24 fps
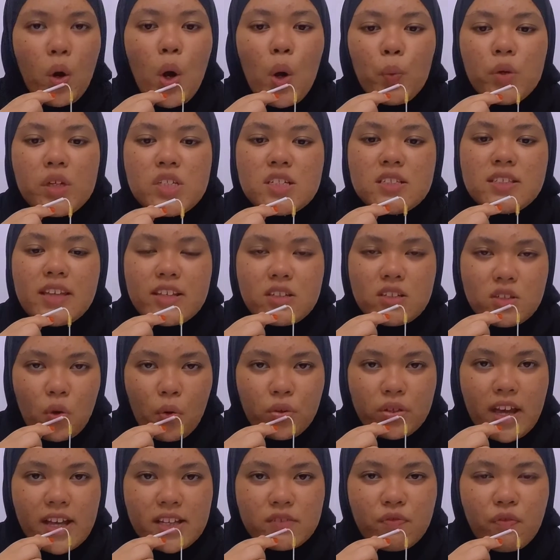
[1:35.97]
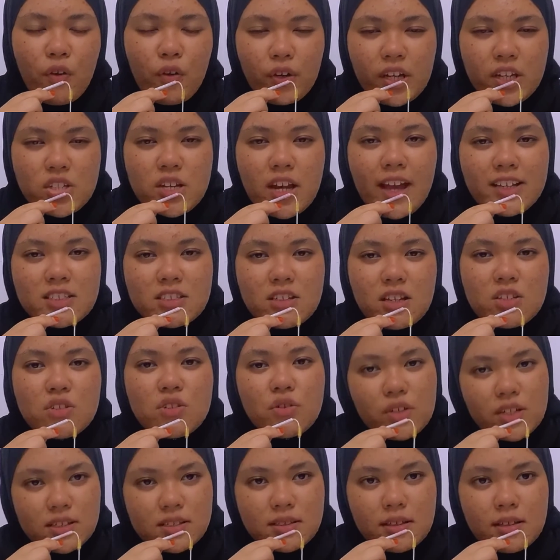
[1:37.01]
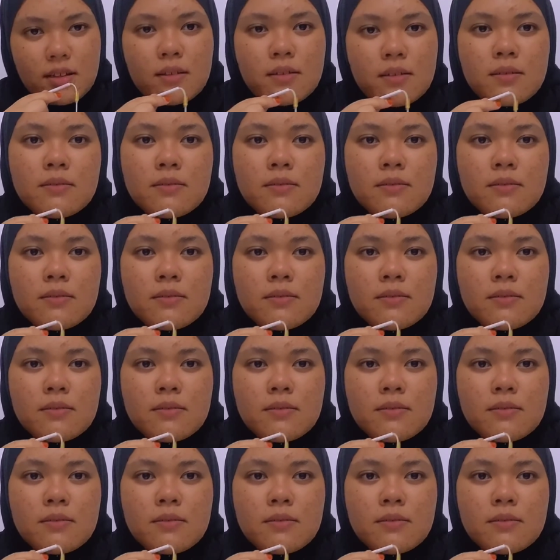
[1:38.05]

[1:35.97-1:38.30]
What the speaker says: which is known as foreign exchange risk.